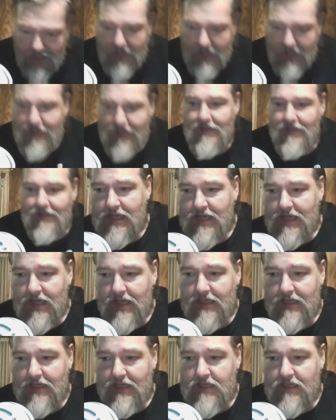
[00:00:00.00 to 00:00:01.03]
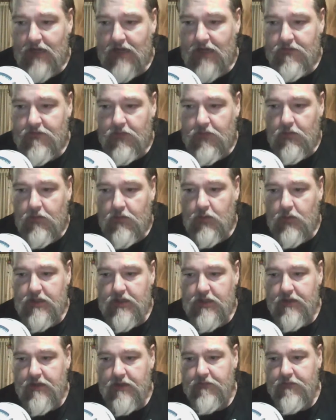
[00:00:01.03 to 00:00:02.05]
let's talk for a
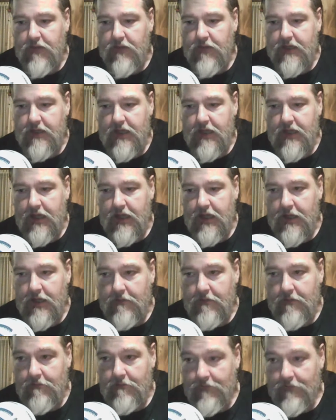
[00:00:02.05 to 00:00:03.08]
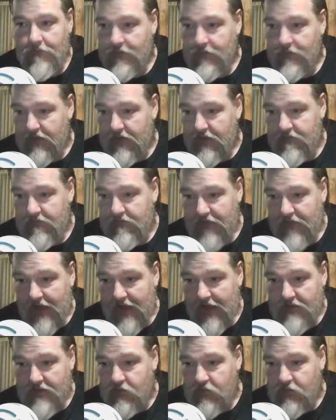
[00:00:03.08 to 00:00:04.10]
moment if we can. In
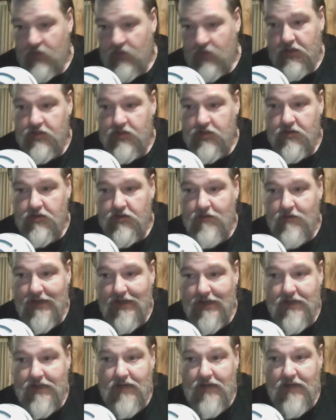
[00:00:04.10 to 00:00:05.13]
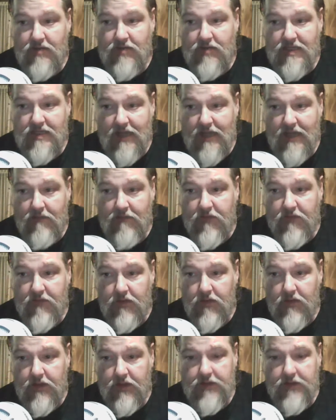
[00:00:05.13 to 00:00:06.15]
fact, we're going to do it right now. It's time
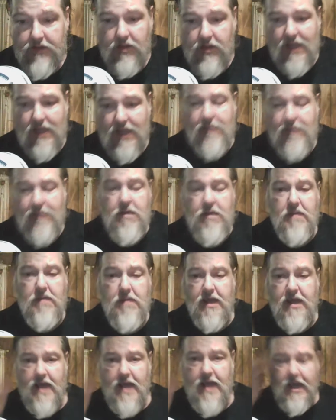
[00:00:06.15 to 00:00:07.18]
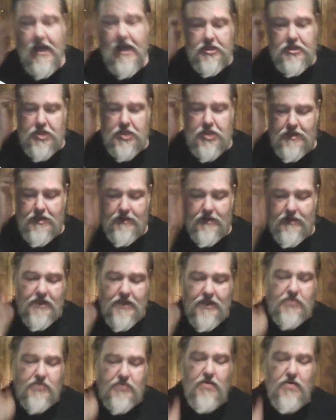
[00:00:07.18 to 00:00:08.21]
for a little MMA
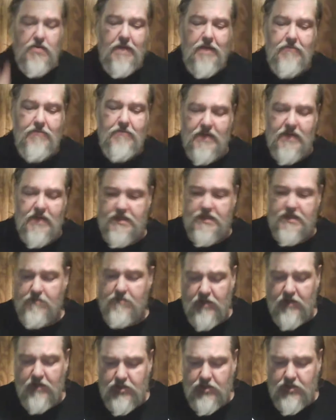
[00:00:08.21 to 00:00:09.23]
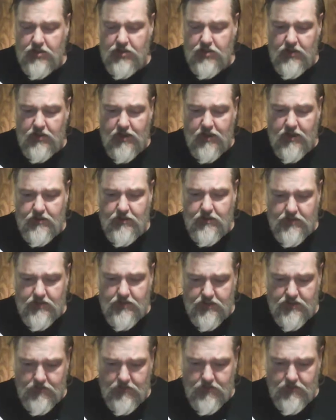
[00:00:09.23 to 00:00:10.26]
action. That's right, mixed martial
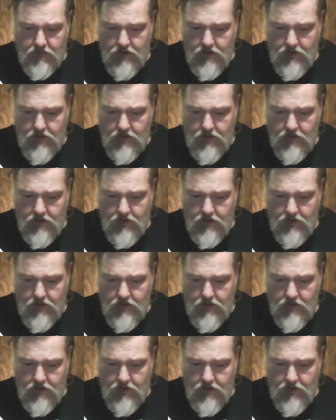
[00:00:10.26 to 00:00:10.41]
arts.